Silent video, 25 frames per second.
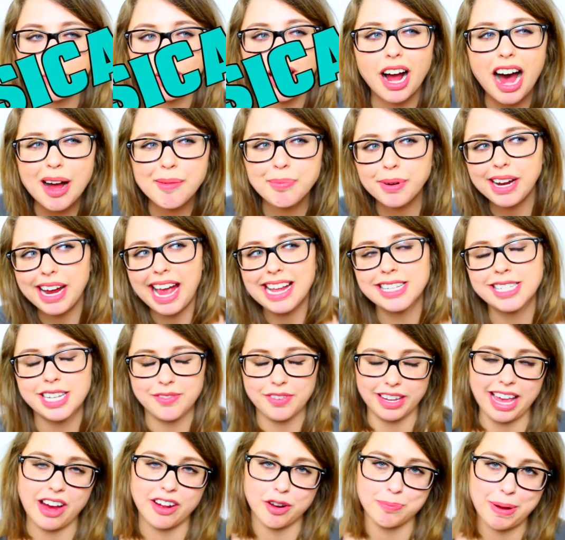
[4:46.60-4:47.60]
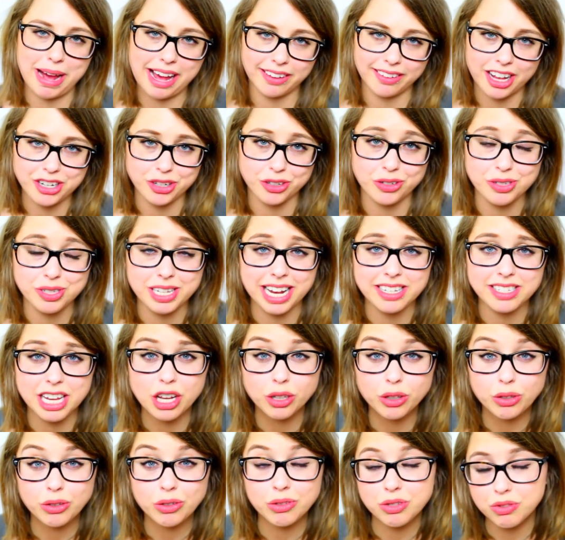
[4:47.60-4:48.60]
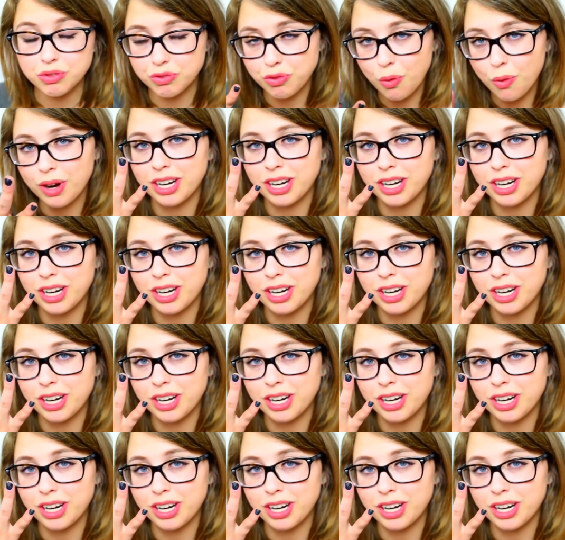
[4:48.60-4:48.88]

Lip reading: comprehensive account of biological sex includes 4